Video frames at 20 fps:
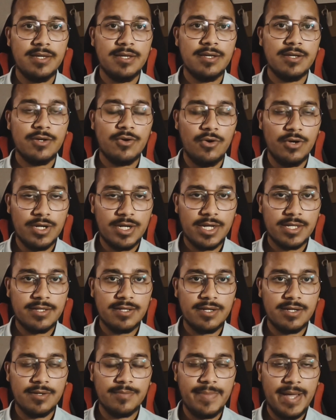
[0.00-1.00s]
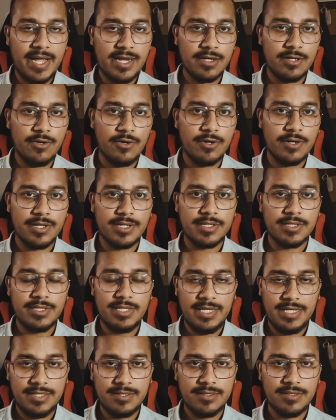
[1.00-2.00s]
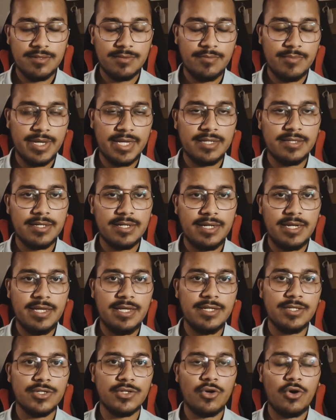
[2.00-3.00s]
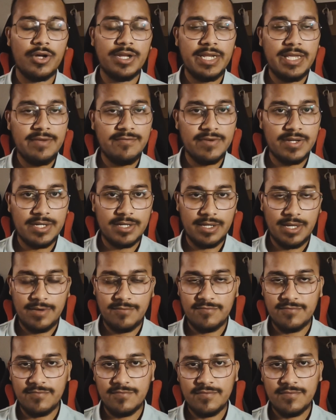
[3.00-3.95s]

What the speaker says: Kolkata, Bangalore, these big cities, or even if